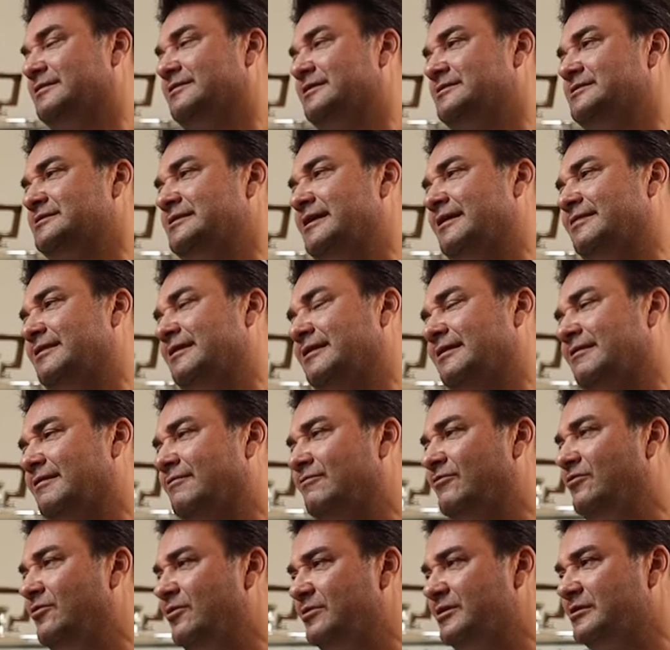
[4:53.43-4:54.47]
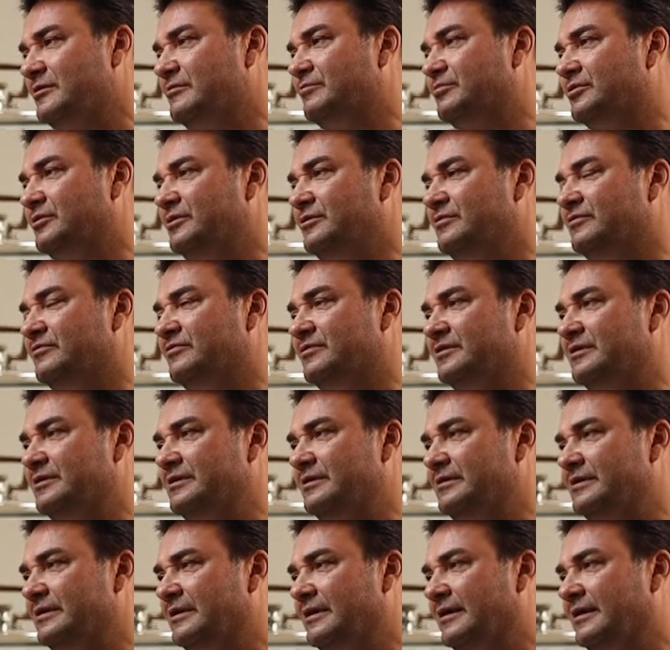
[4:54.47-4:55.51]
There's nothing further to prove, you know.